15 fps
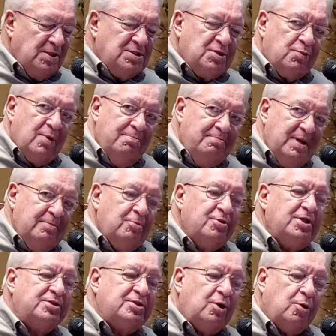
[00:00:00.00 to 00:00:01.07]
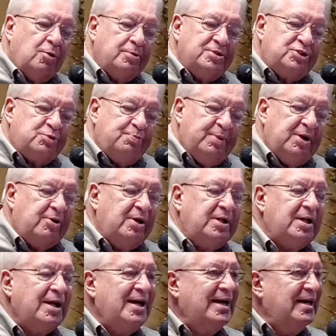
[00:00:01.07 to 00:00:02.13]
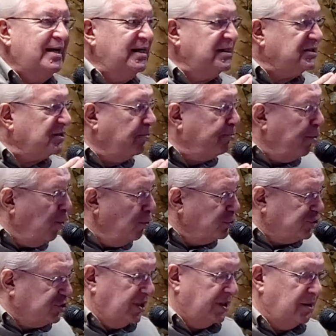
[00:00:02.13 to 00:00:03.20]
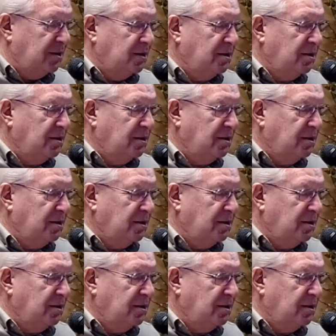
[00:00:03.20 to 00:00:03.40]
to remember that the Holy Spirit is a person.